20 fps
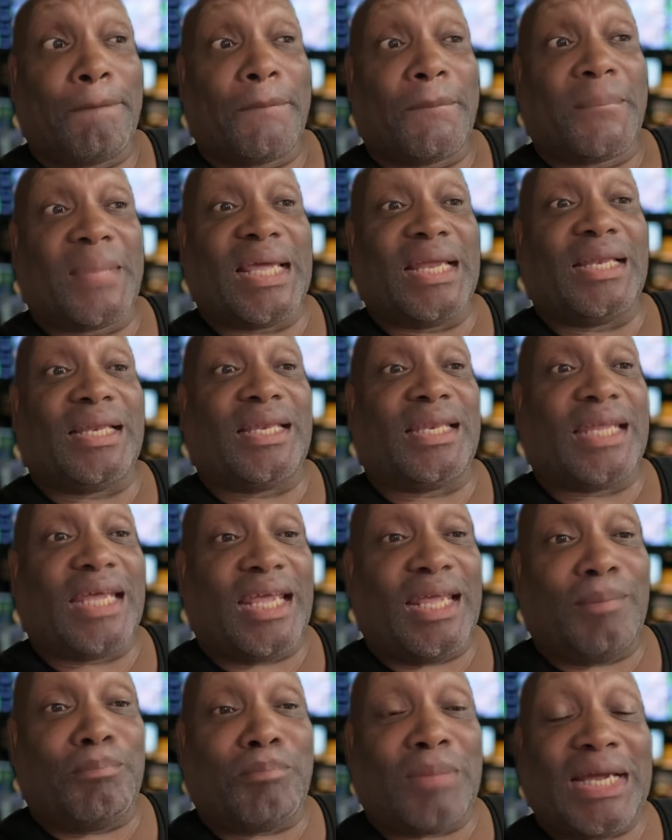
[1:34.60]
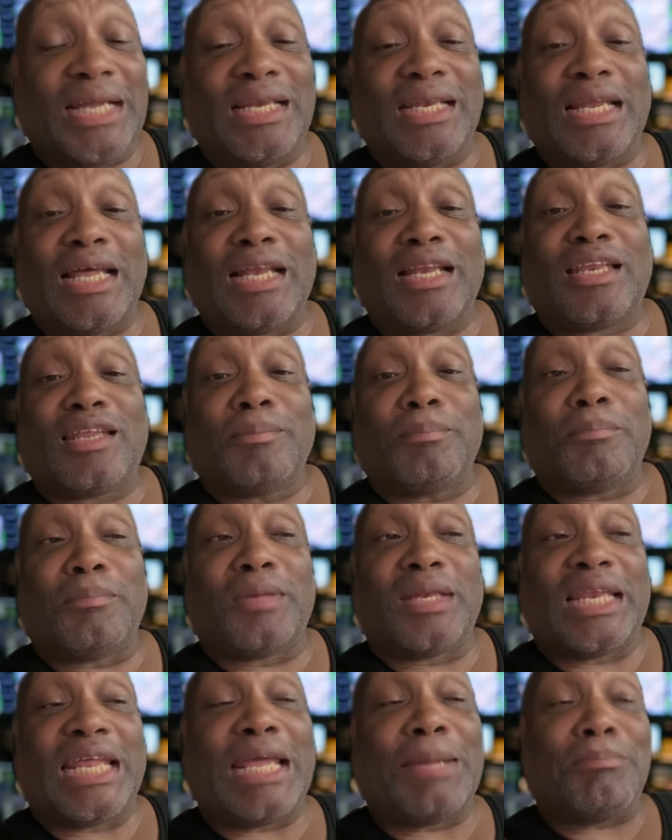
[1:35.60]
that they
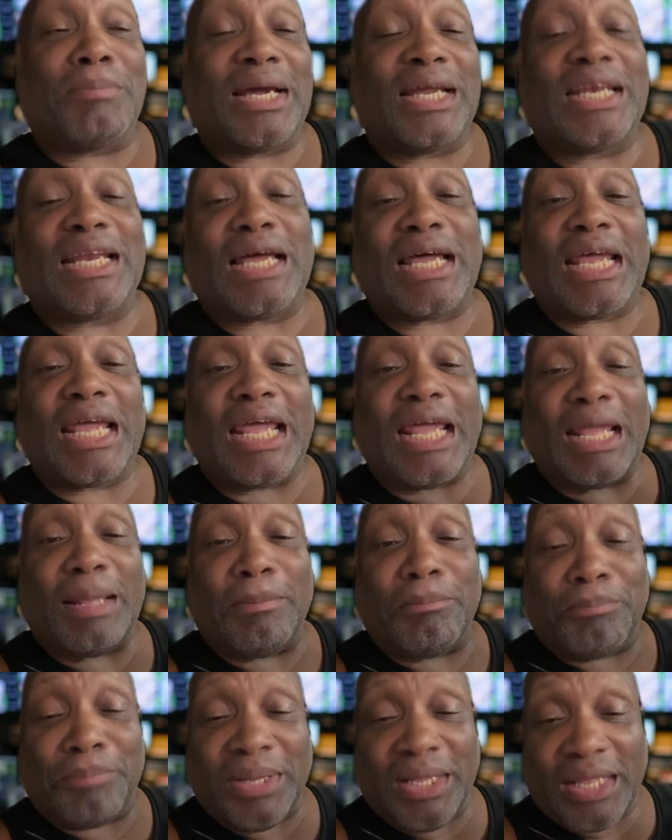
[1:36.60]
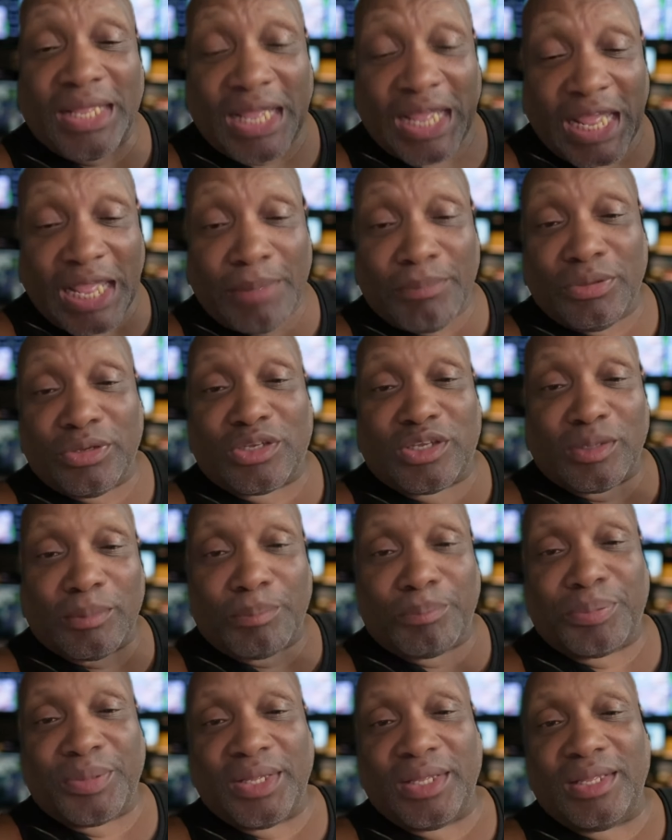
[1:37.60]
might not be able to
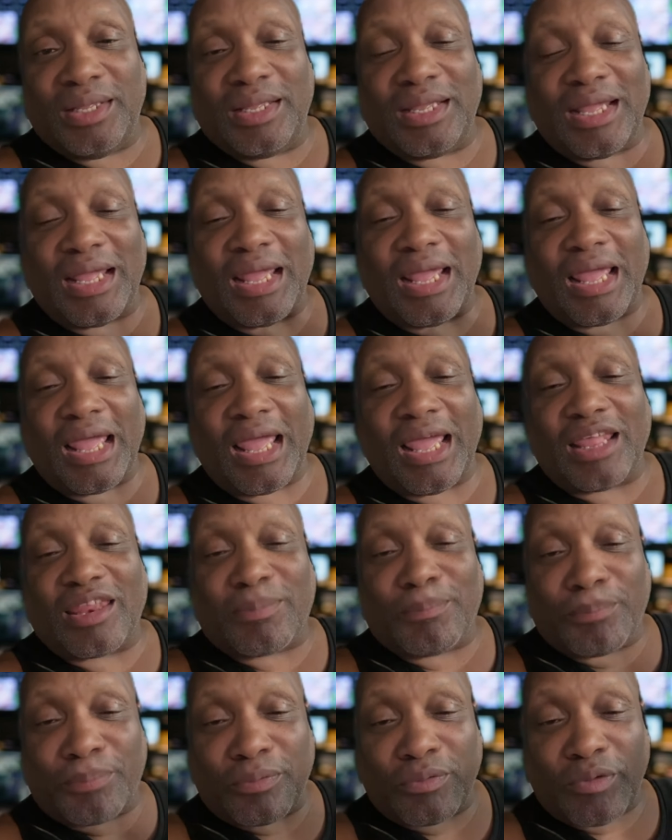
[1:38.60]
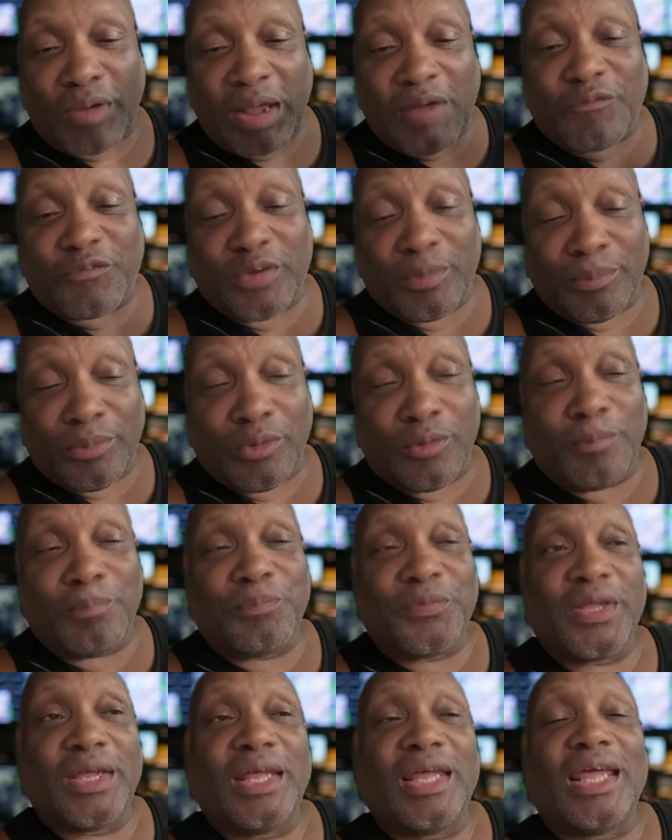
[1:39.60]
be as profitable
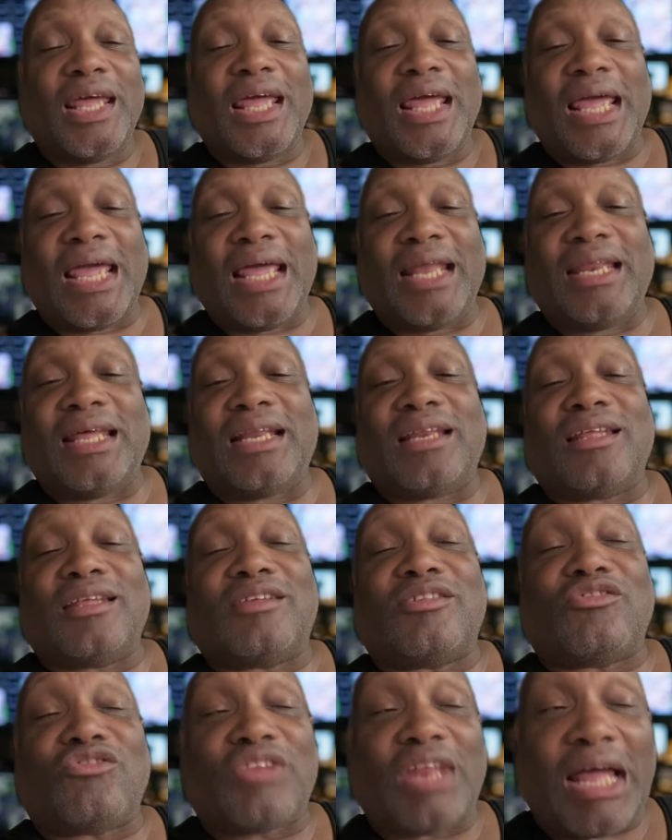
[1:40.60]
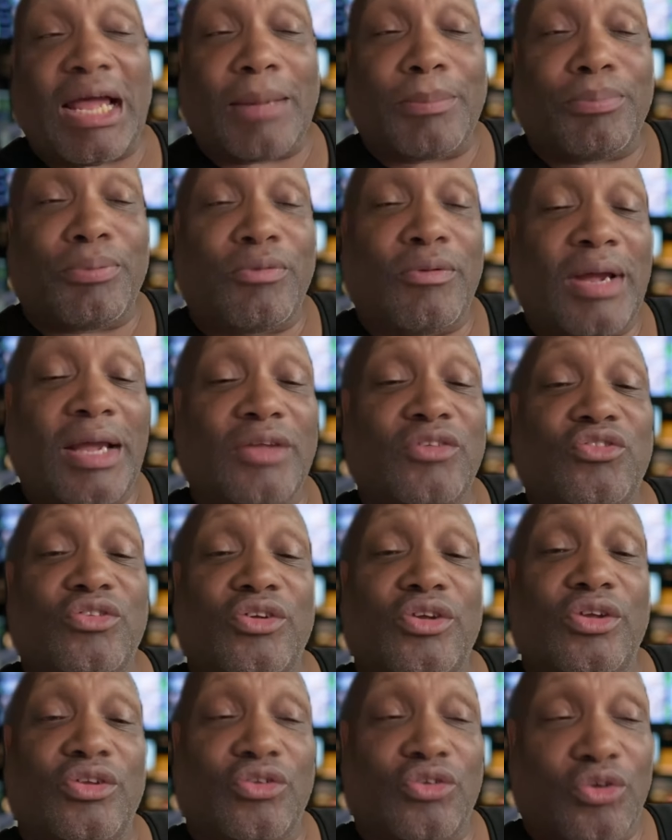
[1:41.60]
and that the stock price
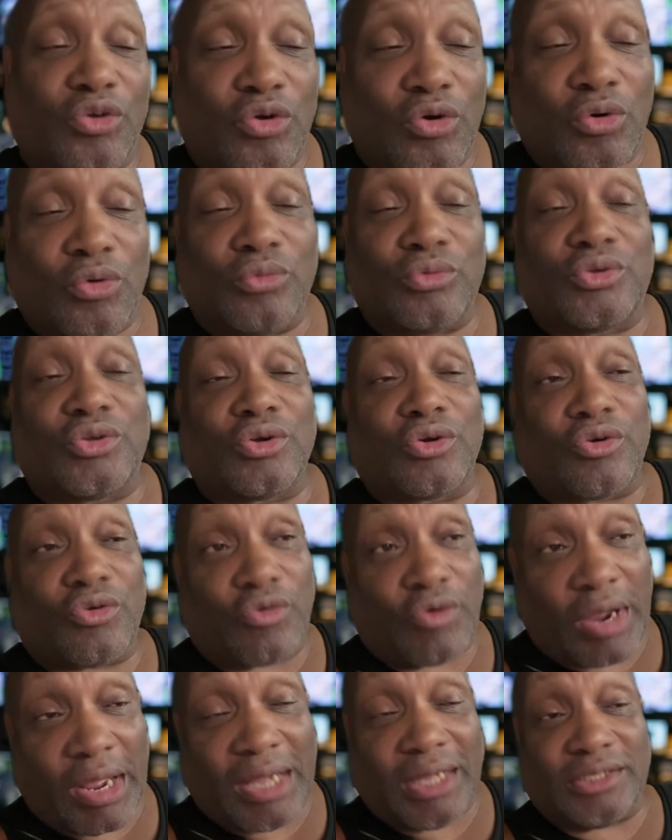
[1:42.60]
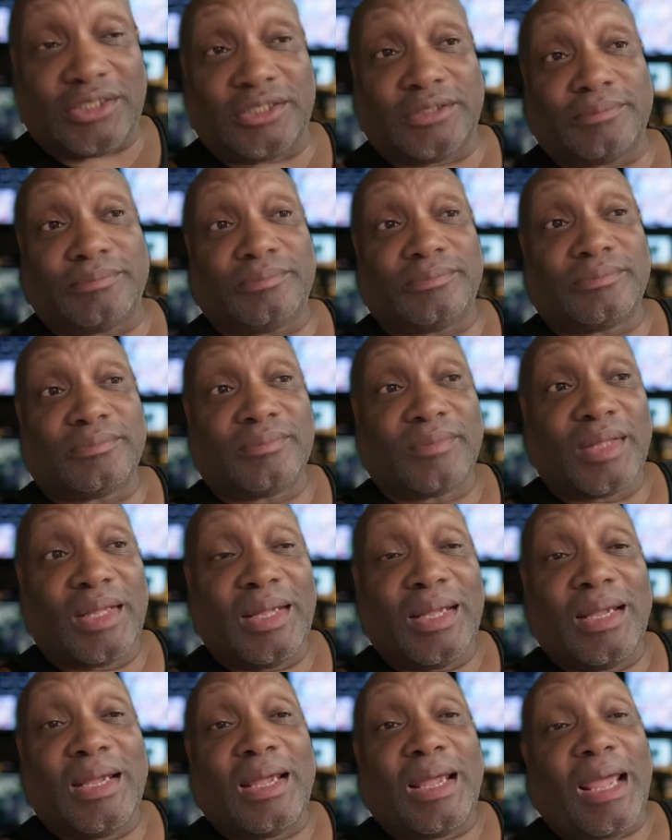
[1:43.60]
is going to crash.
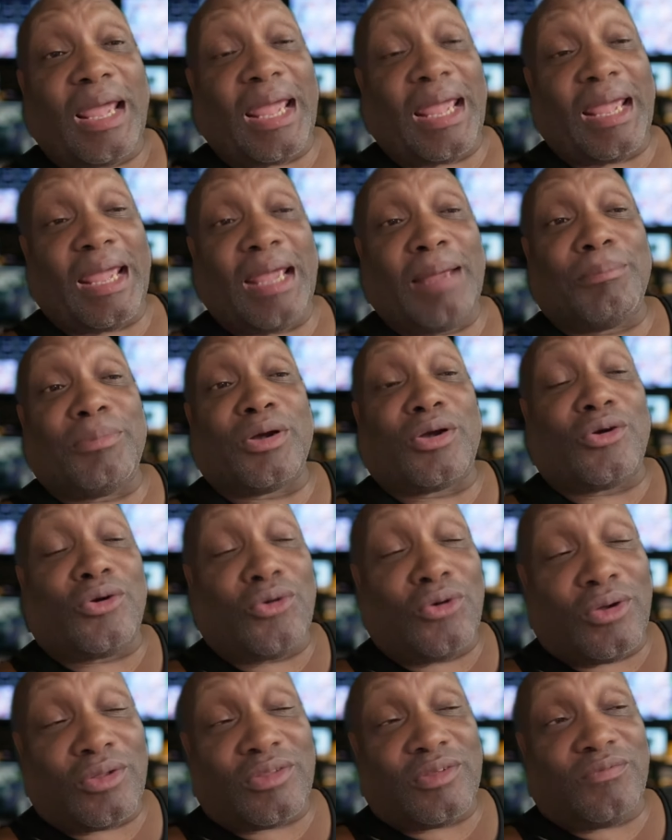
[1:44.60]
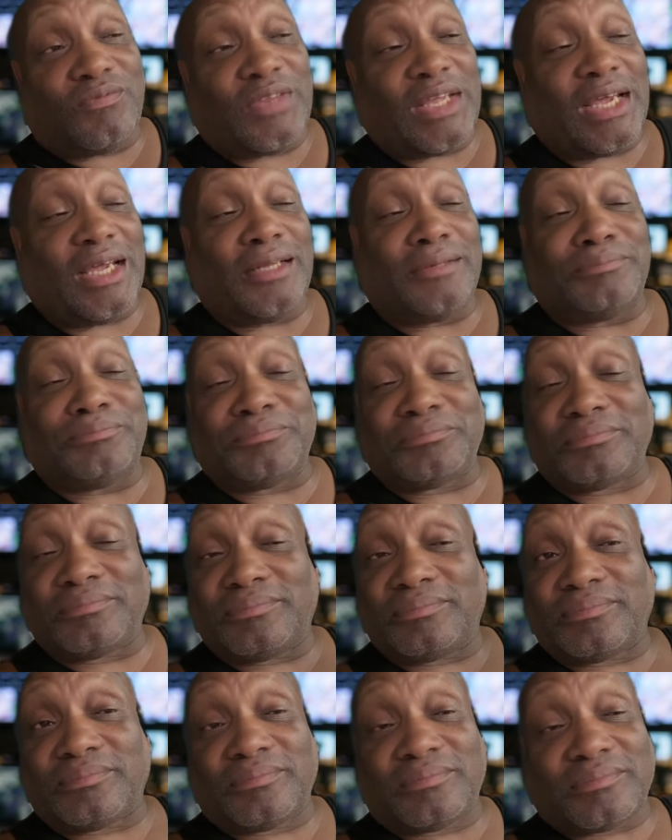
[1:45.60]
And because of that,
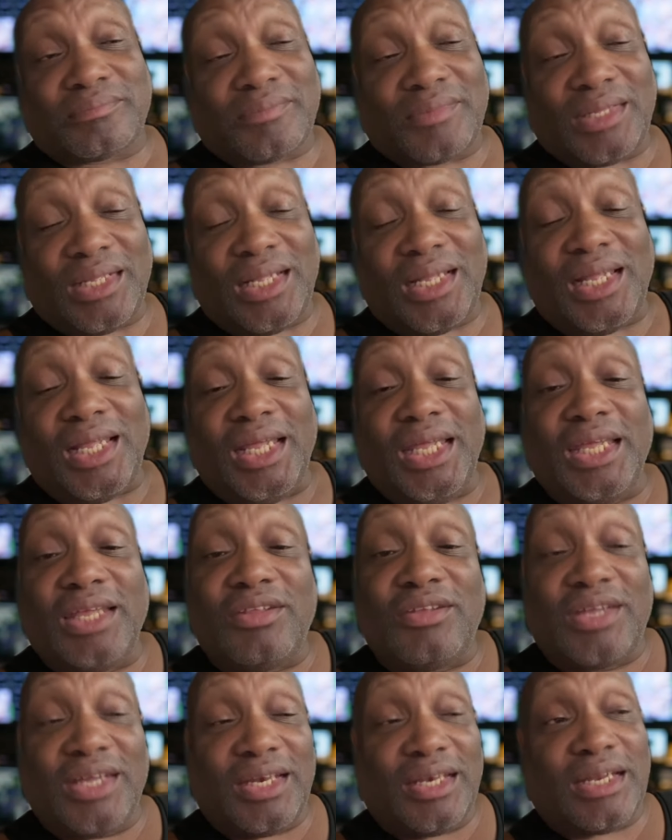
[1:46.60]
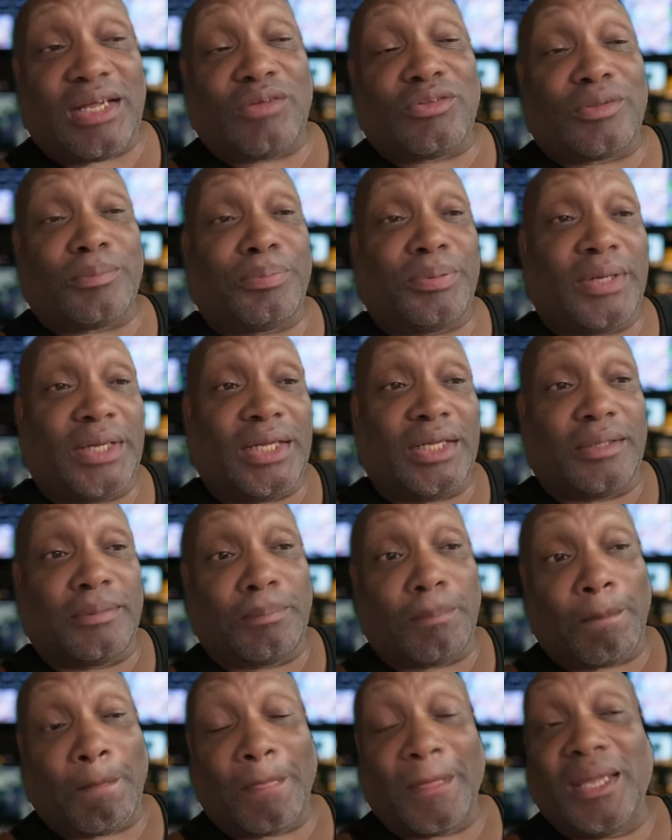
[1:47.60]
he's getting out the play.
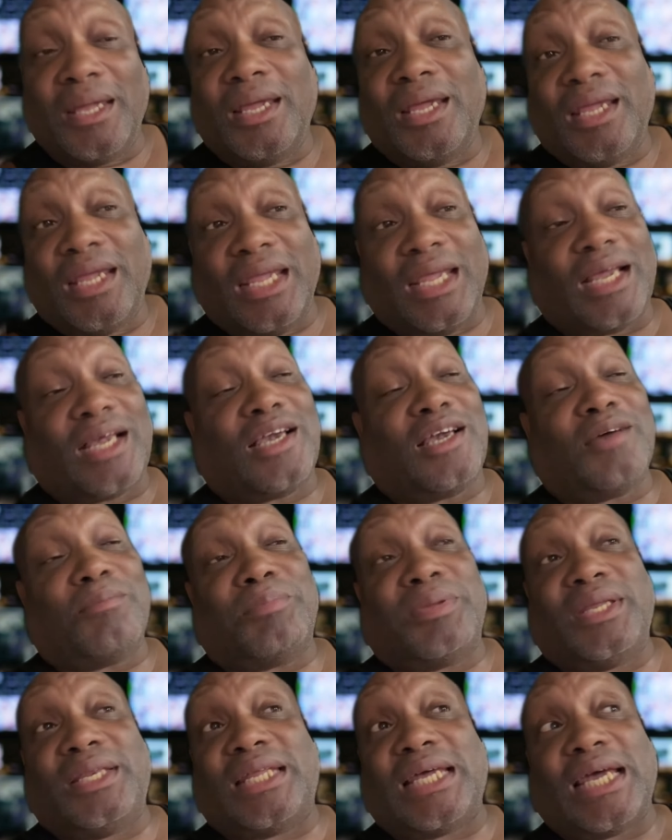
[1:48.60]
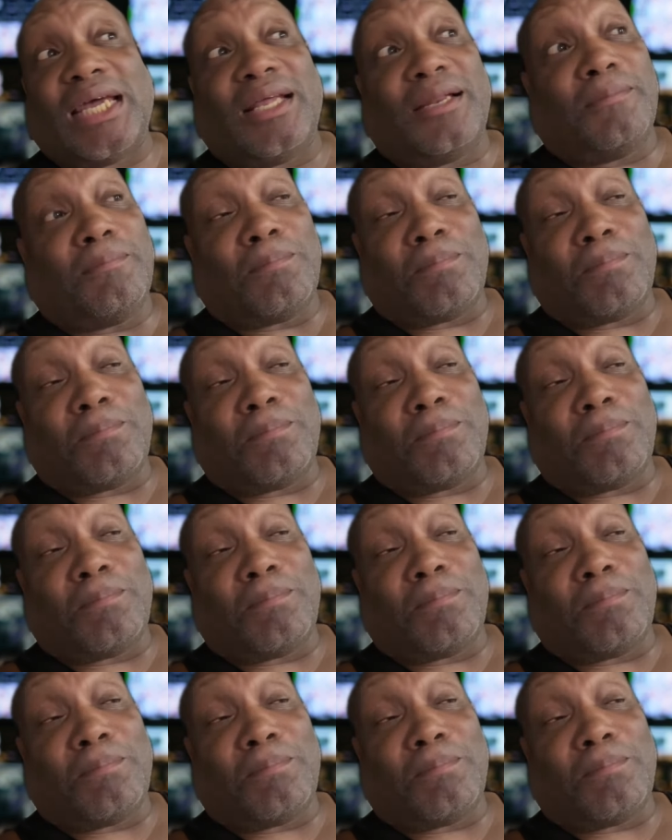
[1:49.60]
It could be that